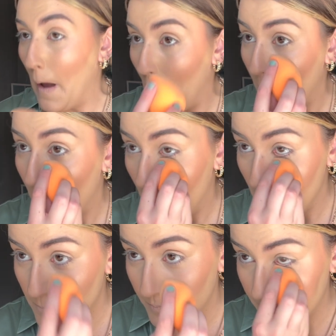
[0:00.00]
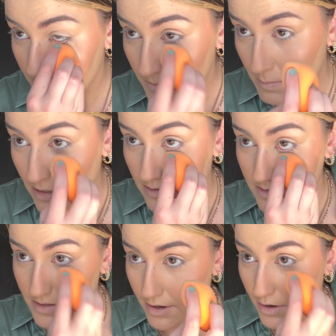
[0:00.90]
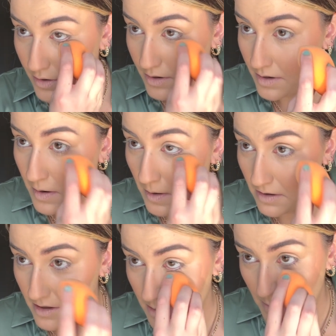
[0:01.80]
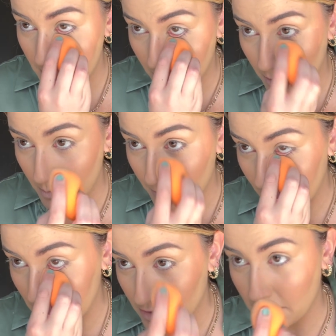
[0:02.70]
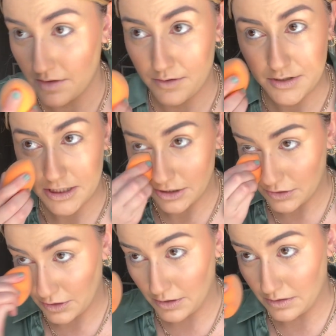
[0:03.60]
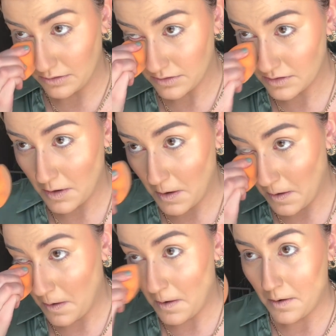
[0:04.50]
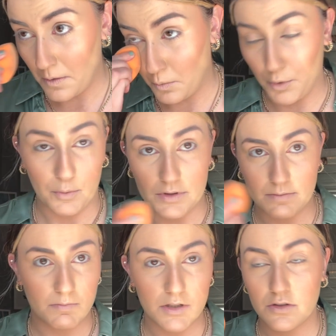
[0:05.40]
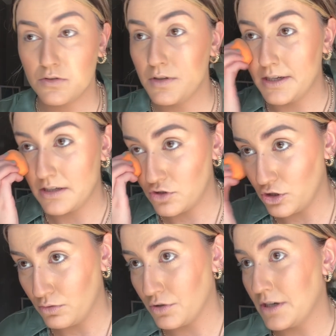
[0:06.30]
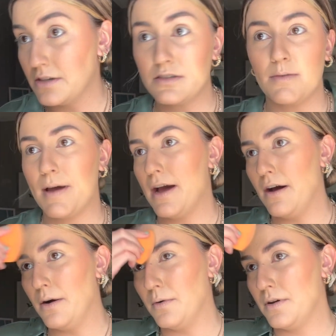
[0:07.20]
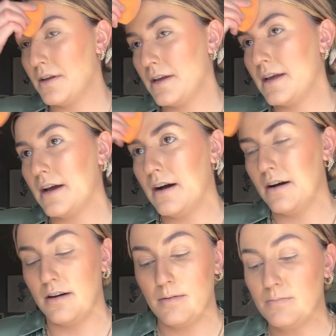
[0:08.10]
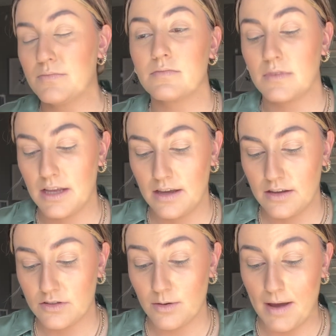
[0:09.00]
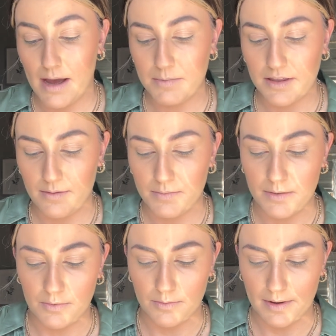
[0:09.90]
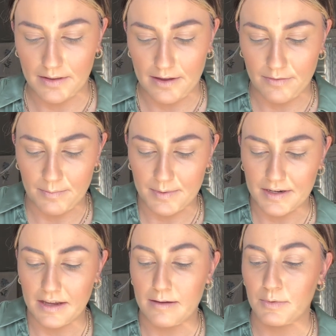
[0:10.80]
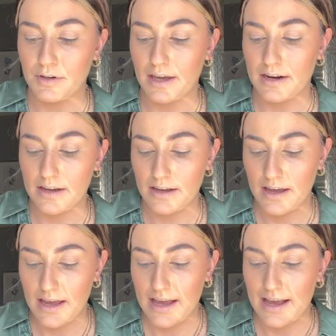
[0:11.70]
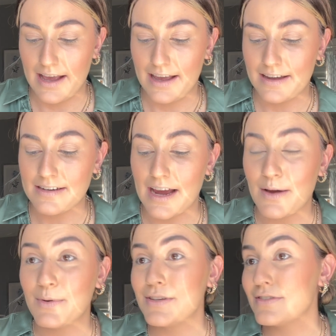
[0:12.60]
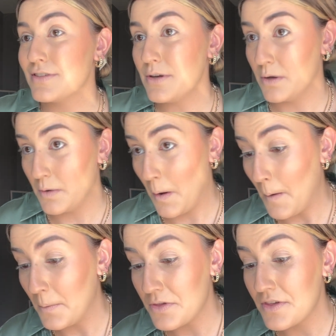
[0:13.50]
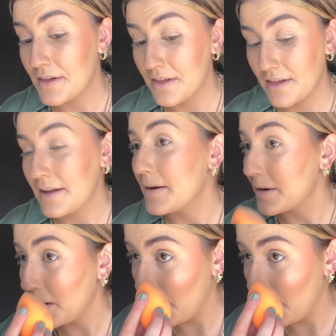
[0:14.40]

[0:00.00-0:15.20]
because they're in a medical profession, they're teachers, work with like children somehow. So I'm happy that people in my life have been able to get it, and I will soon, which is exciting.